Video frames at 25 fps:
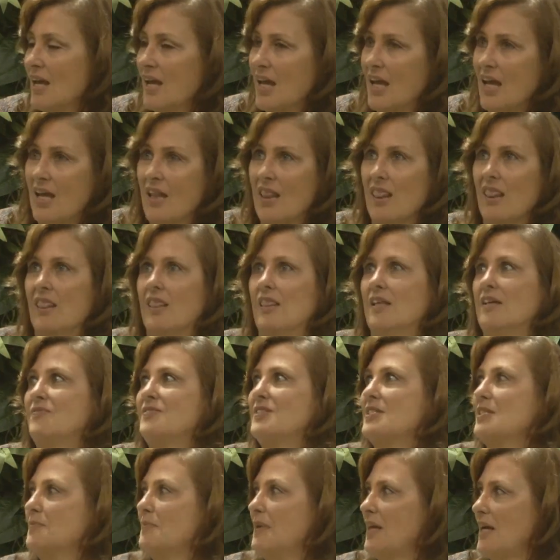it
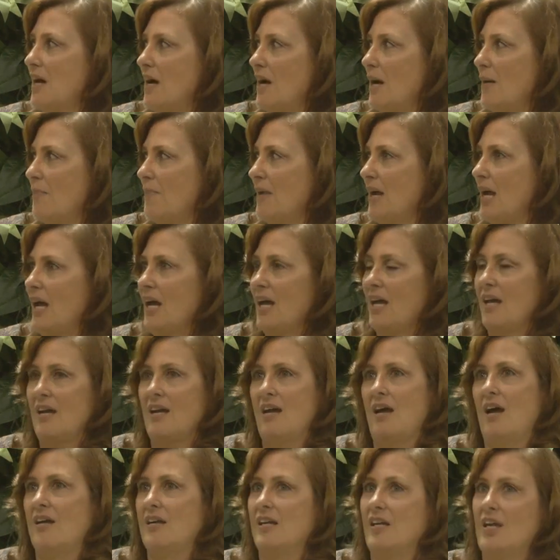lifts me up, and, you